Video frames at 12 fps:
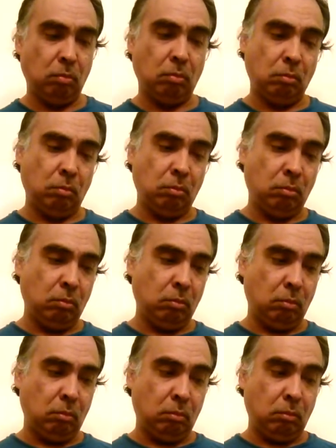
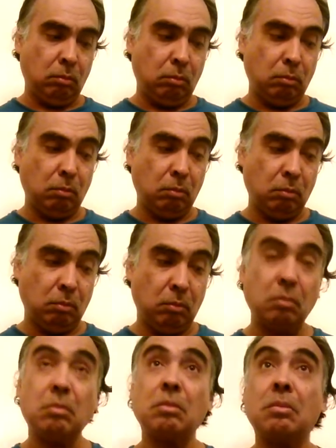
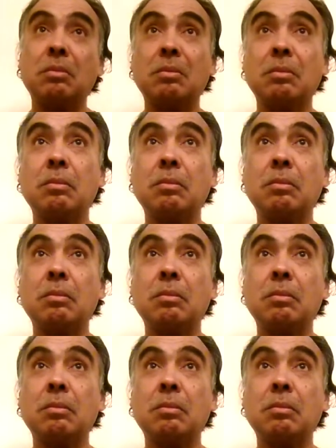No one is speaking in this clip.